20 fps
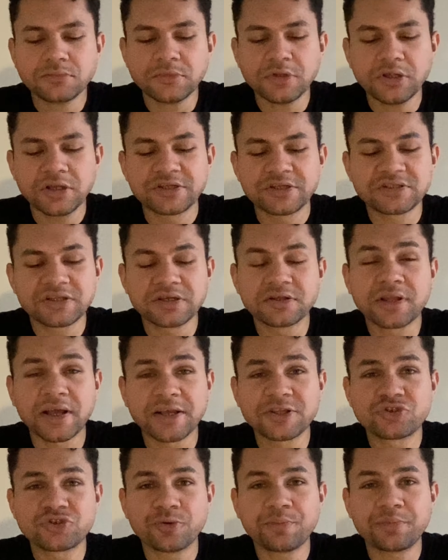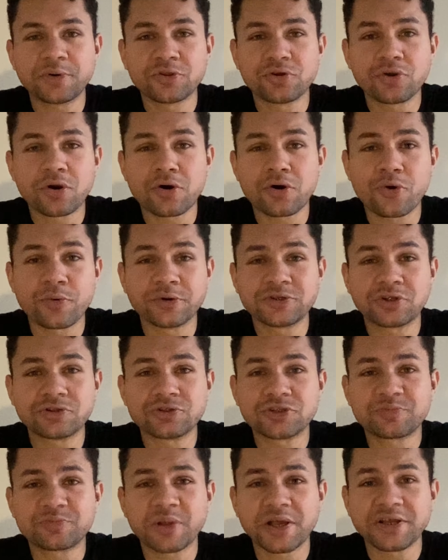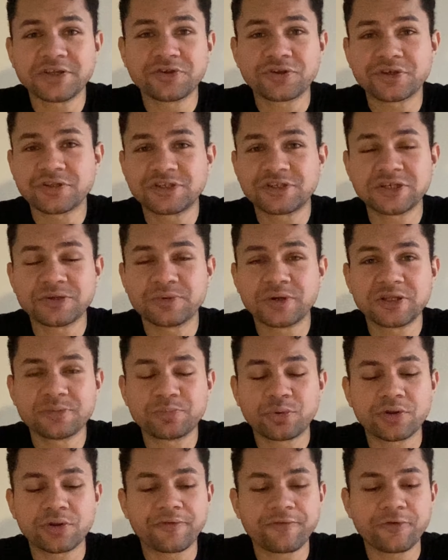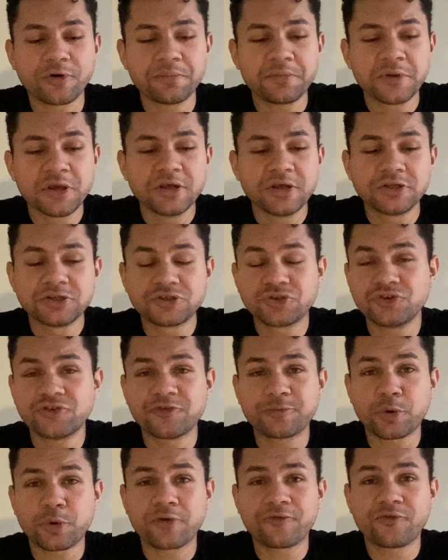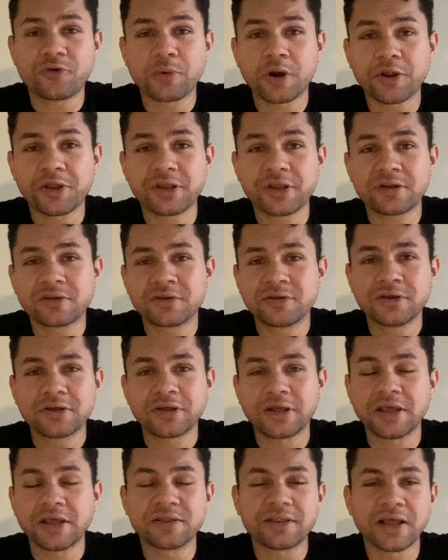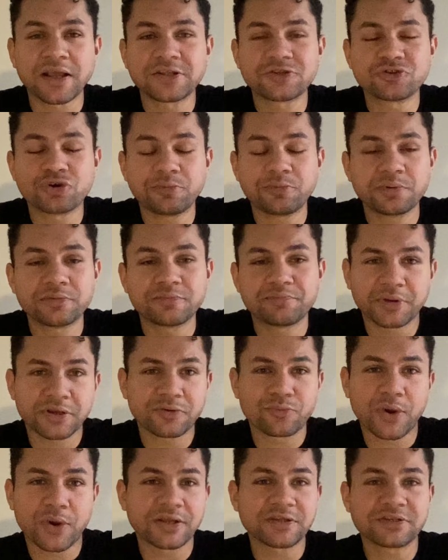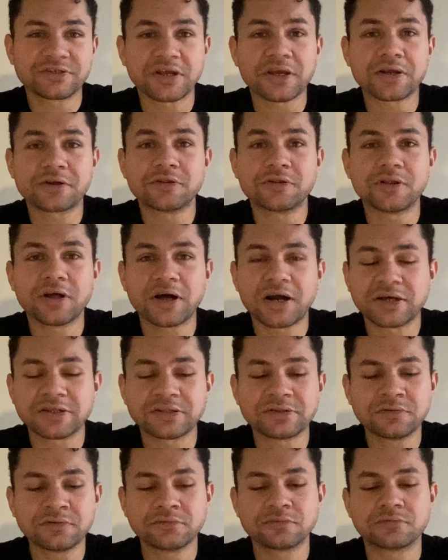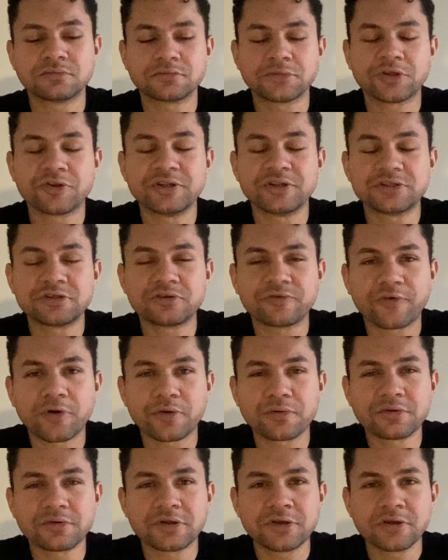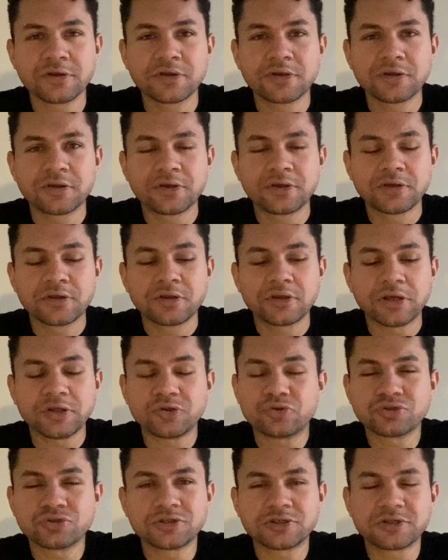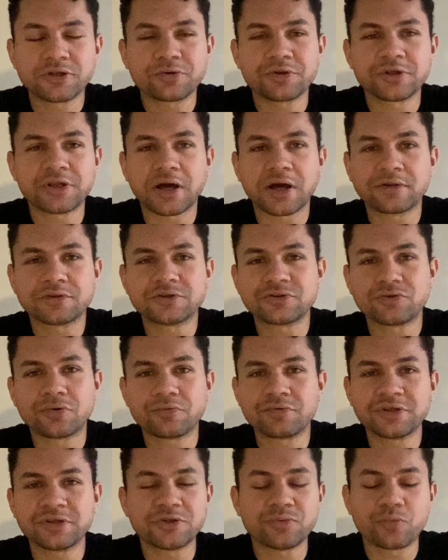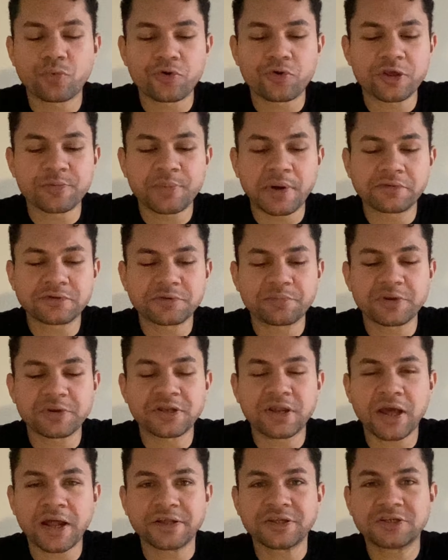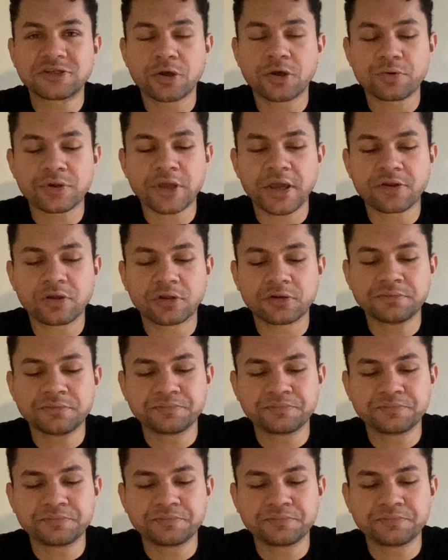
It still lights up when you're always on display, so you can see where to put your thumb. As soon as you put your thumb on it, it lights up, a big white circle, and you're into the phone. It doesn't slow you down, so you don't need to worry about it being any slower getting on.